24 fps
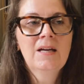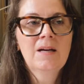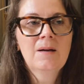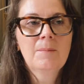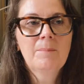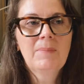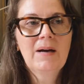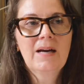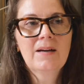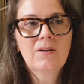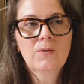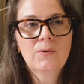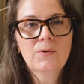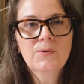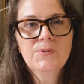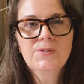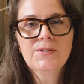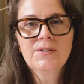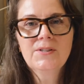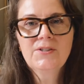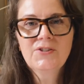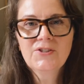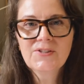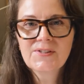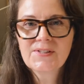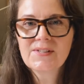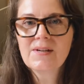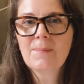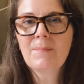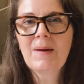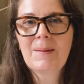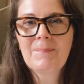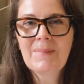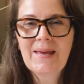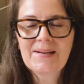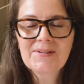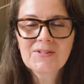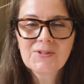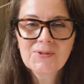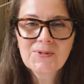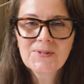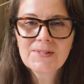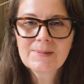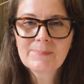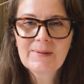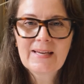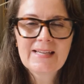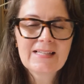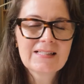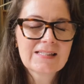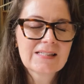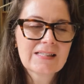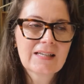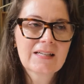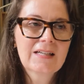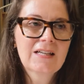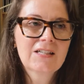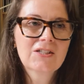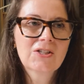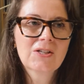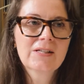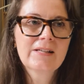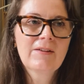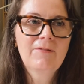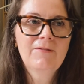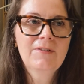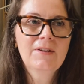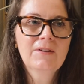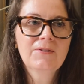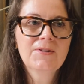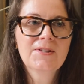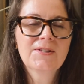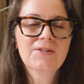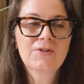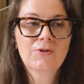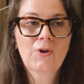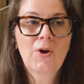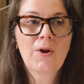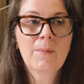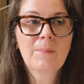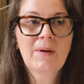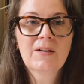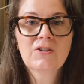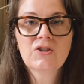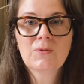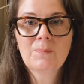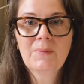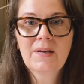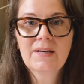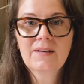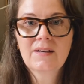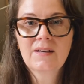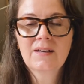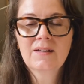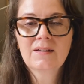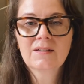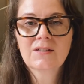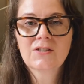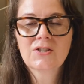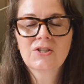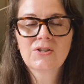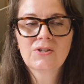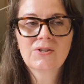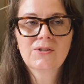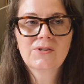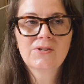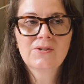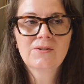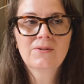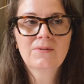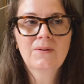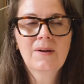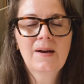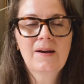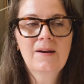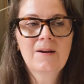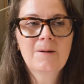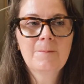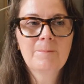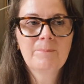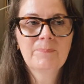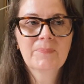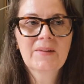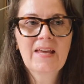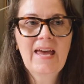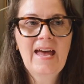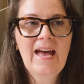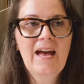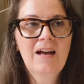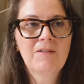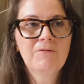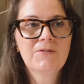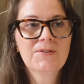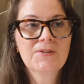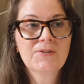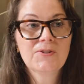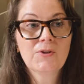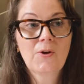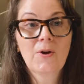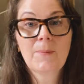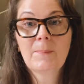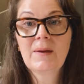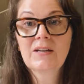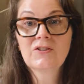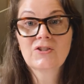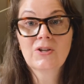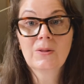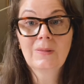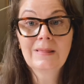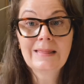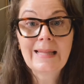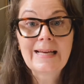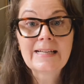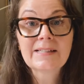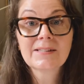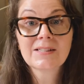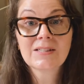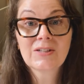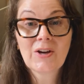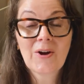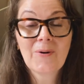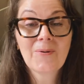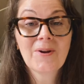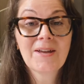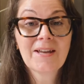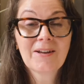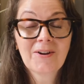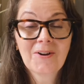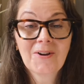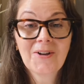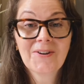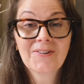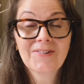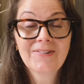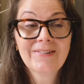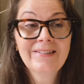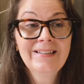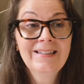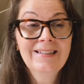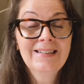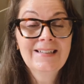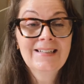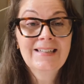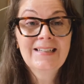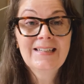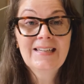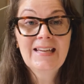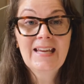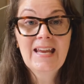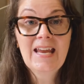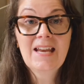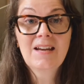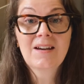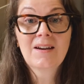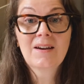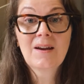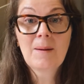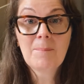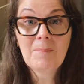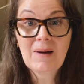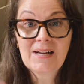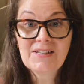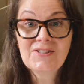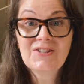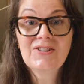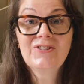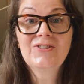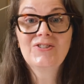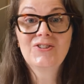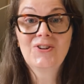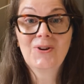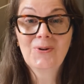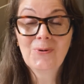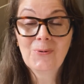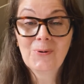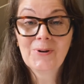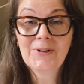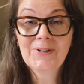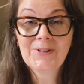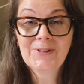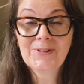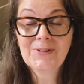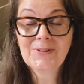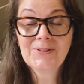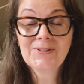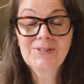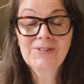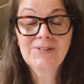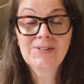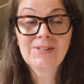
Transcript: but also just to my mental space. Like, it just feels so much better to have so much less going on in my digital world.